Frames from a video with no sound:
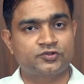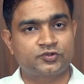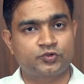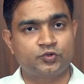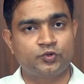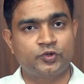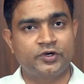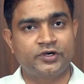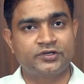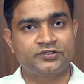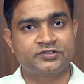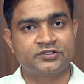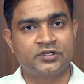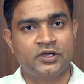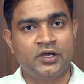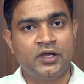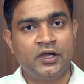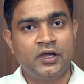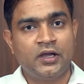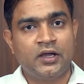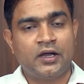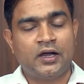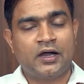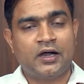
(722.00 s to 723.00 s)
students,
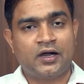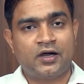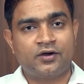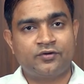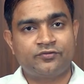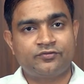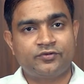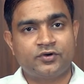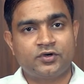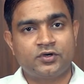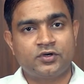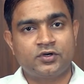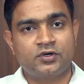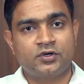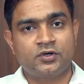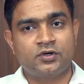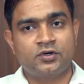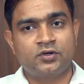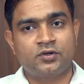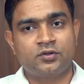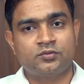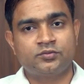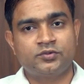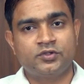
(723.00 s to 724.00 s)
have
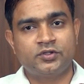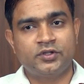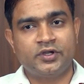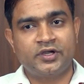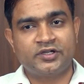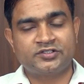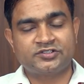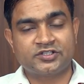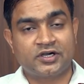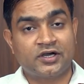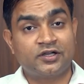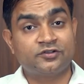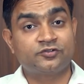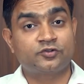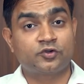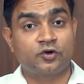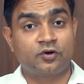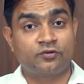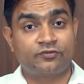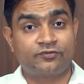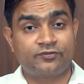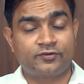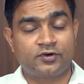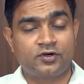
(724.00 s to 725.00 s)
a chance
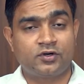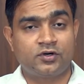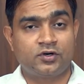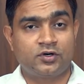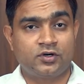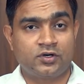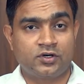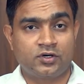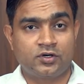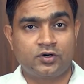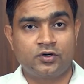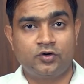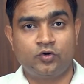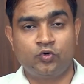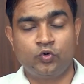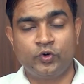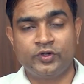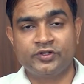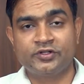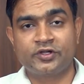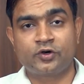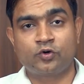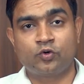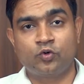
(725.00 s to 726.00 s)
of
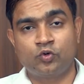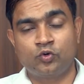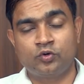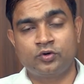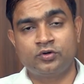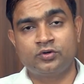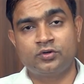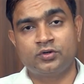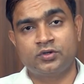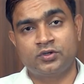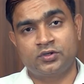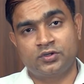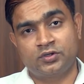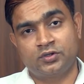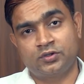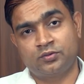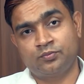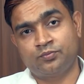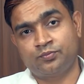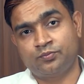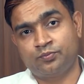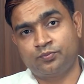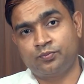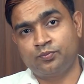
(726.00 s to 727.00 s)
doing their own
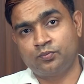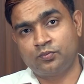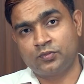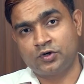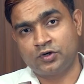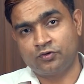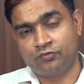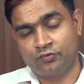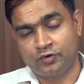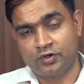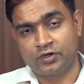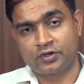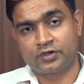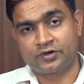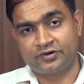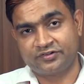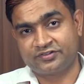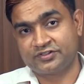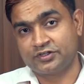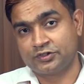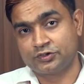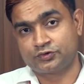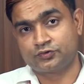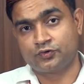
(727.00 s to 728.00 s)
work,
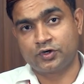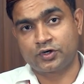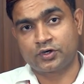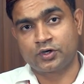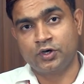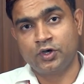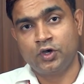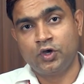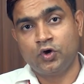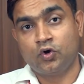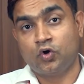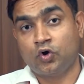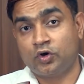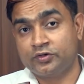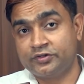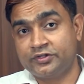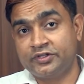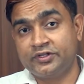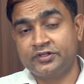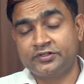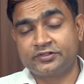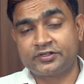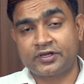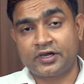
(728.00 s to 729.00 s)
research work on
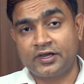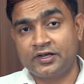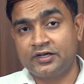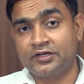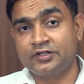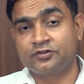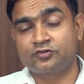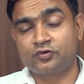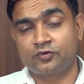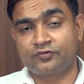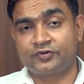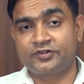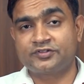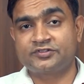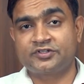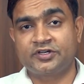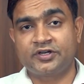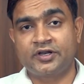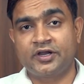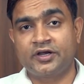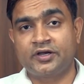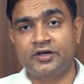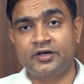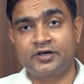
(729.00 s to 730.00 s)
these highly
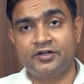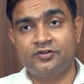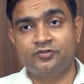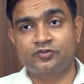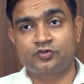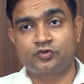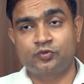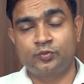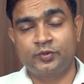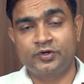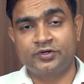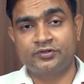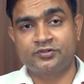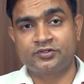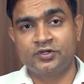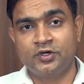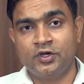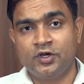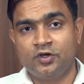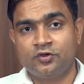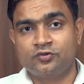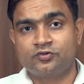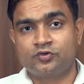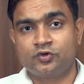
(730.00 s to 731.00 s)
sophisticated instruments.
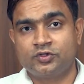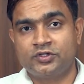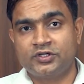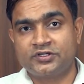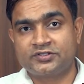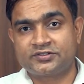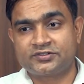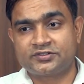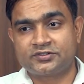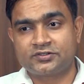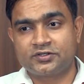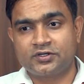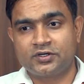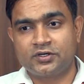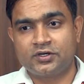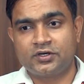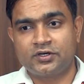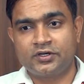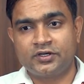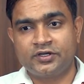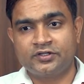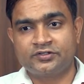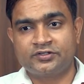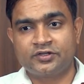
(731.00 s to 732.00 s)
So this
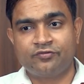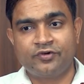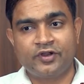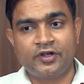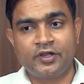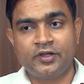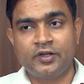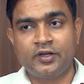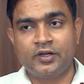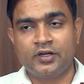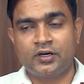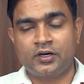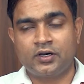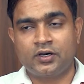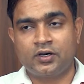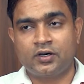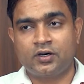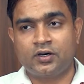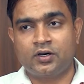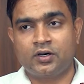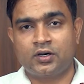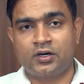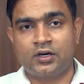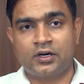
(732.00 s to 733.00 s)
is a very
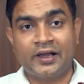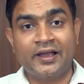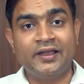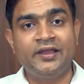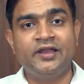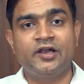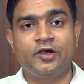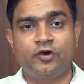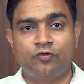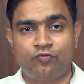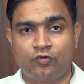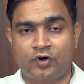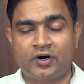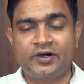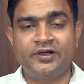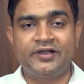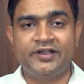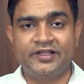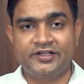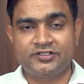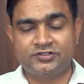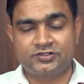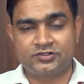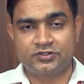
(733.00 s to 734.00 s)
high
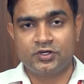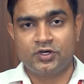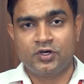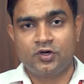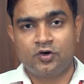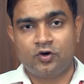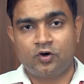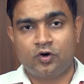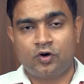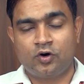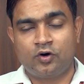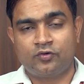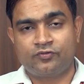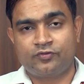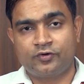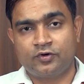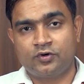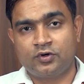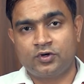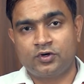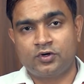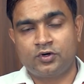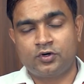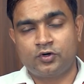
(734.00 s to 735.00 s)
advantage of
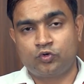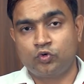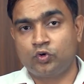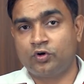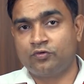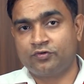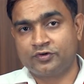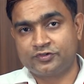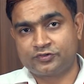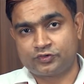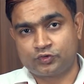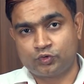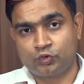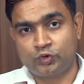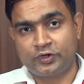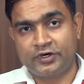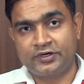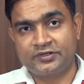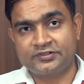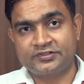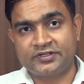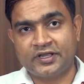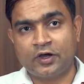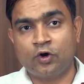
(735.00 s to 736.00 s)
to our
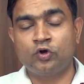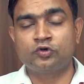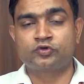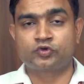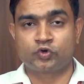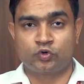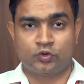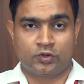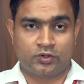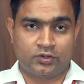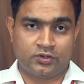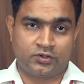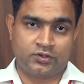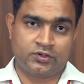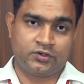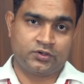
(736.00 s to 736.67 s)
students. Also,